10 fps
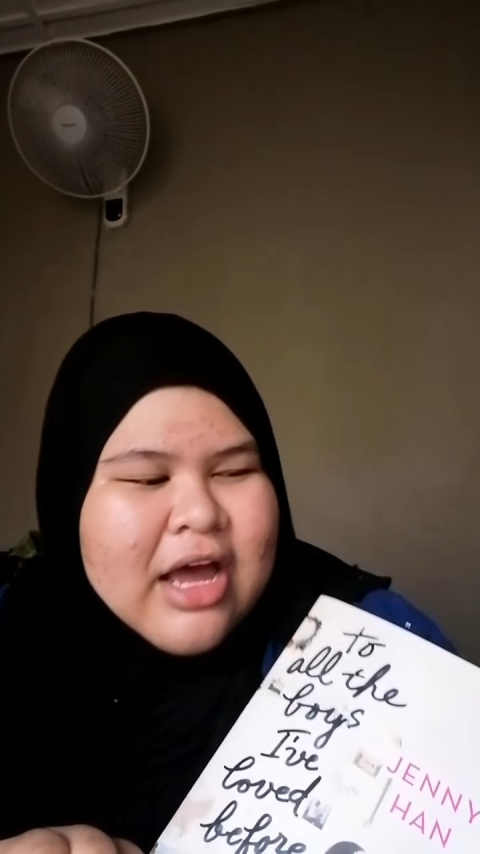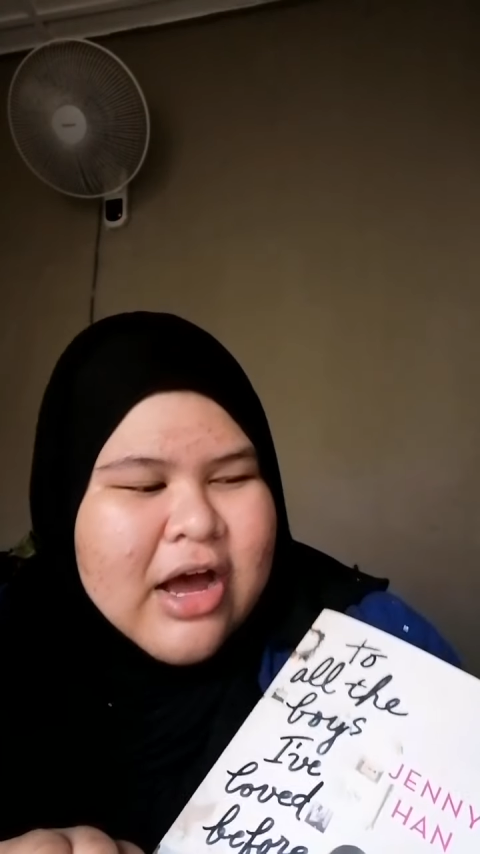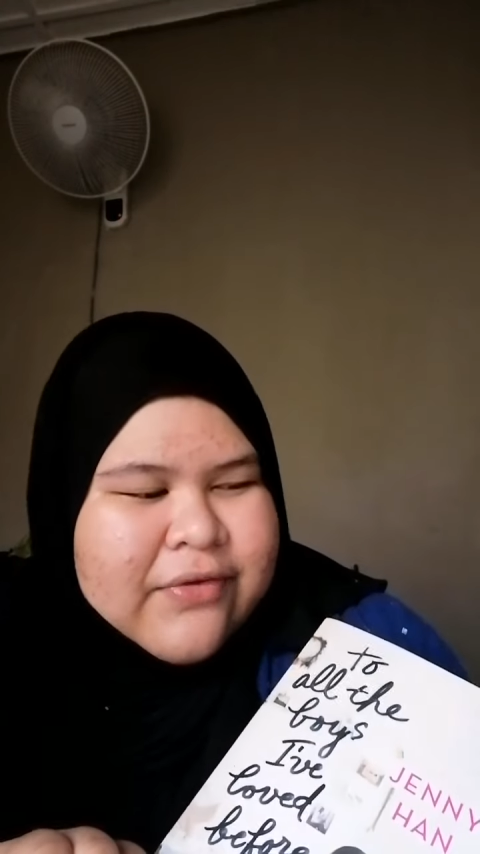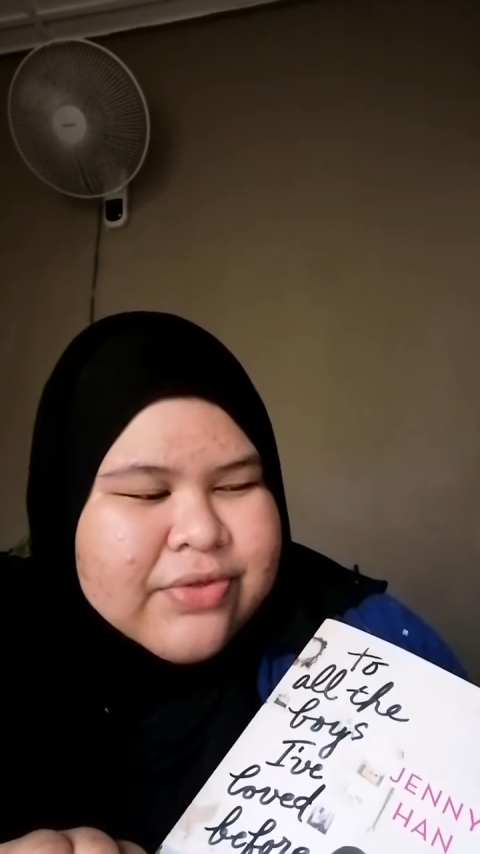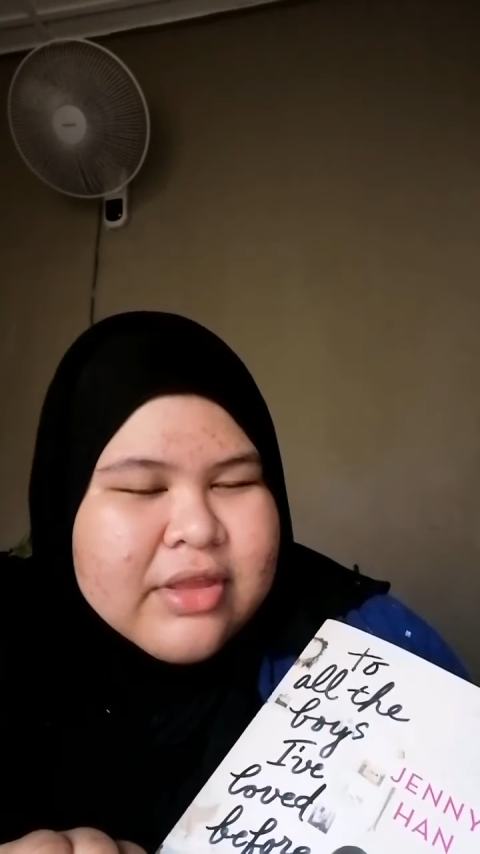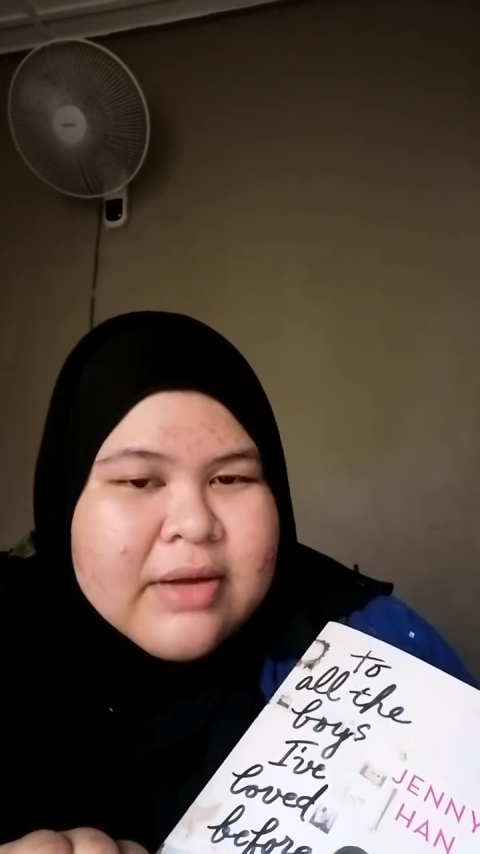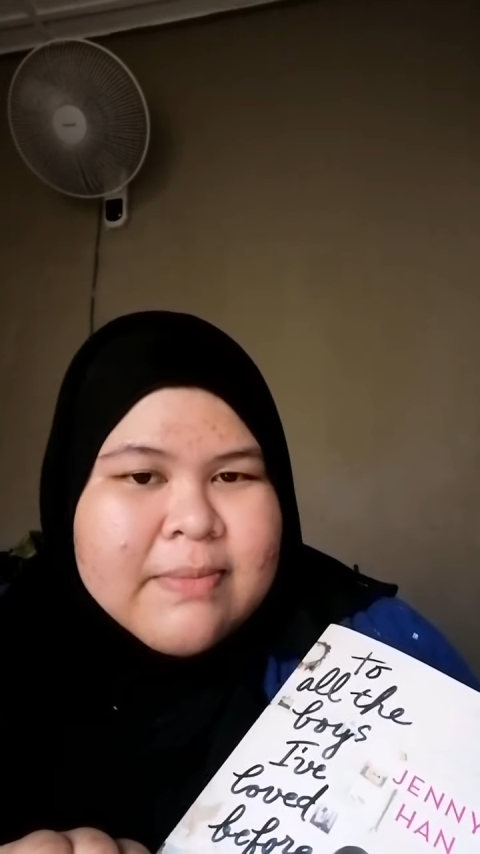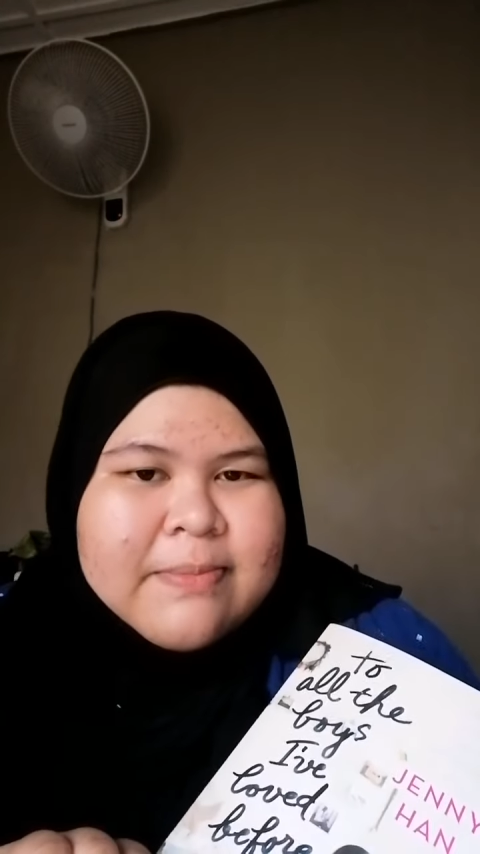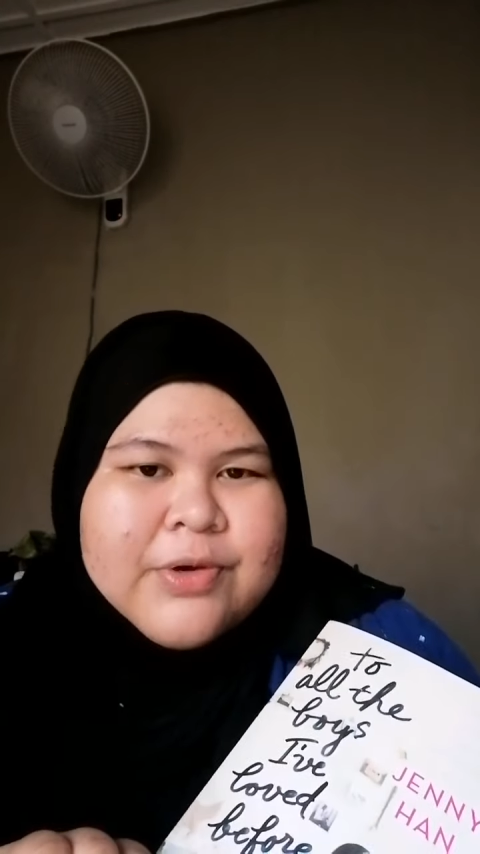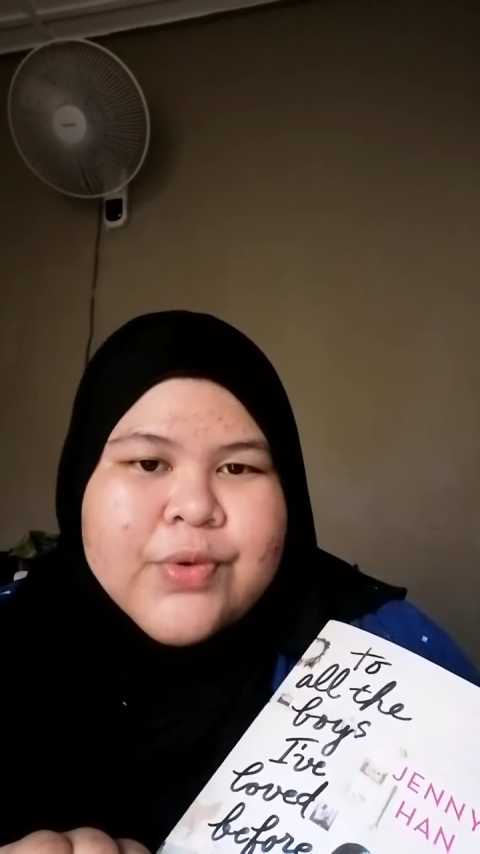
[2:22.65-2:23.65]
after
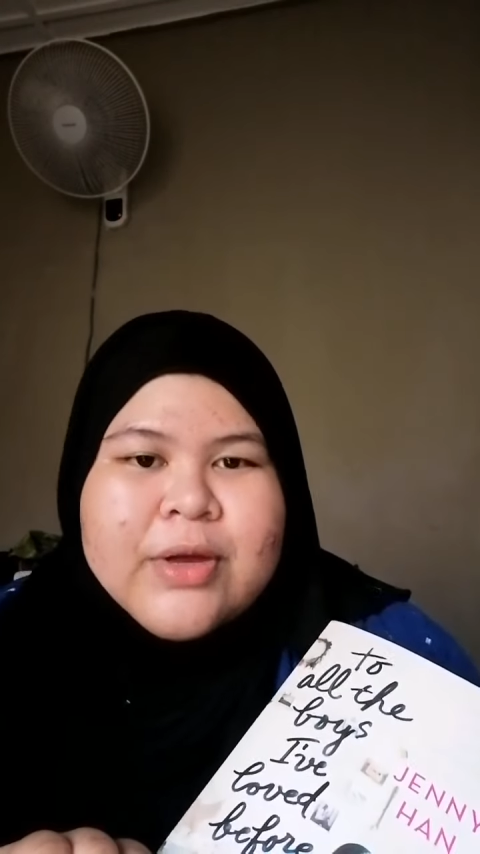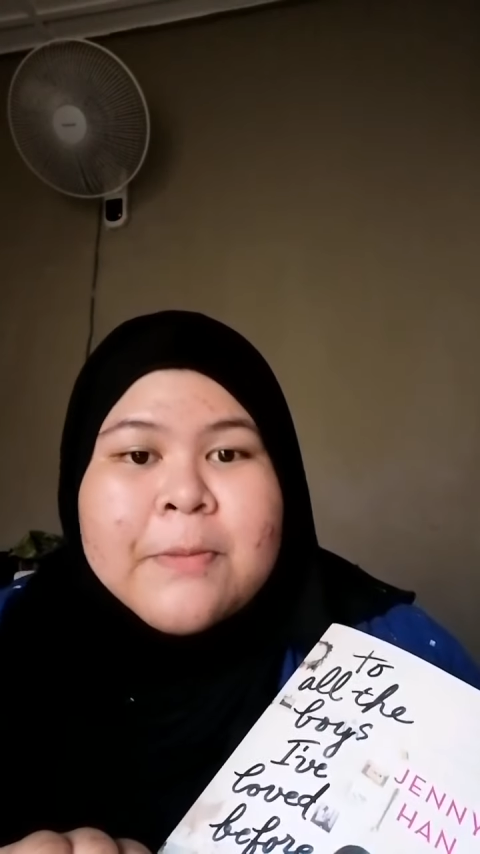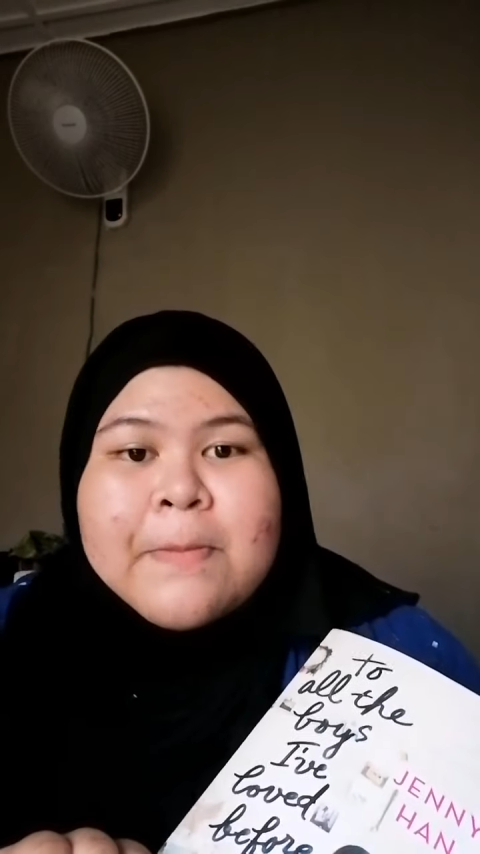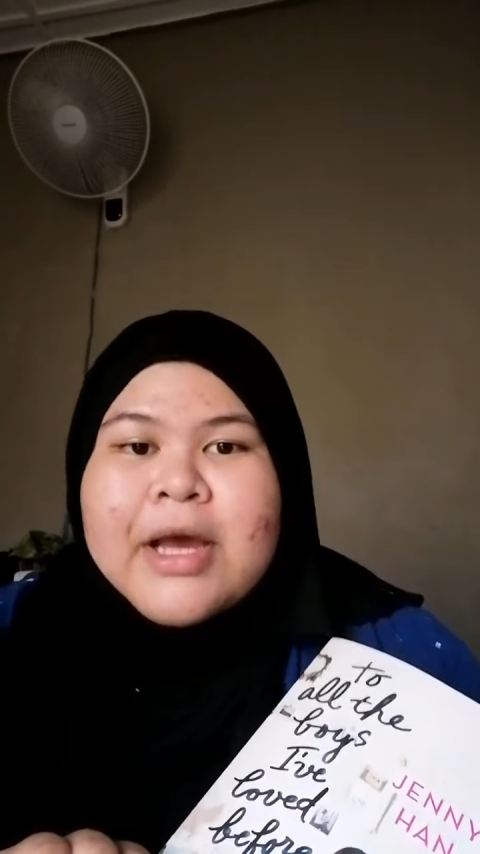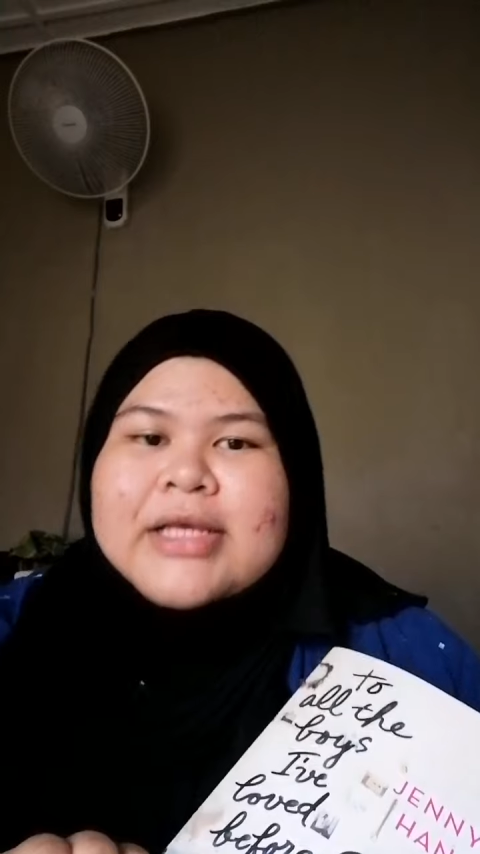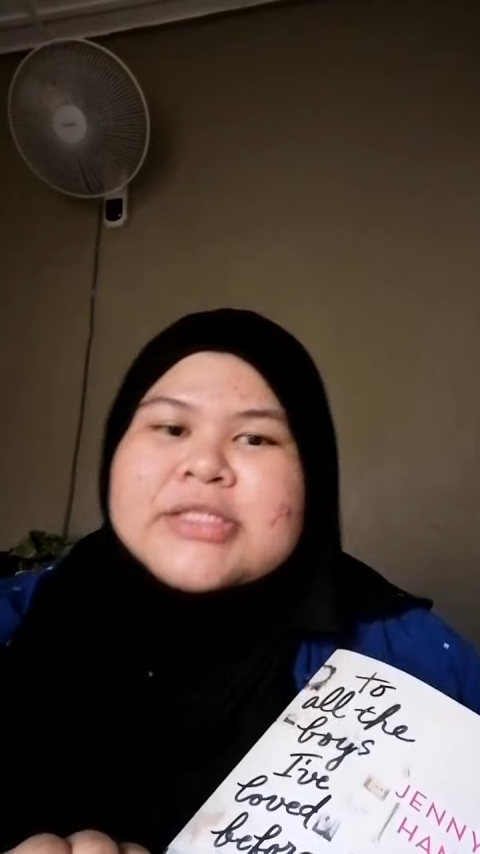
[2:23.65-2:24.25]
doing my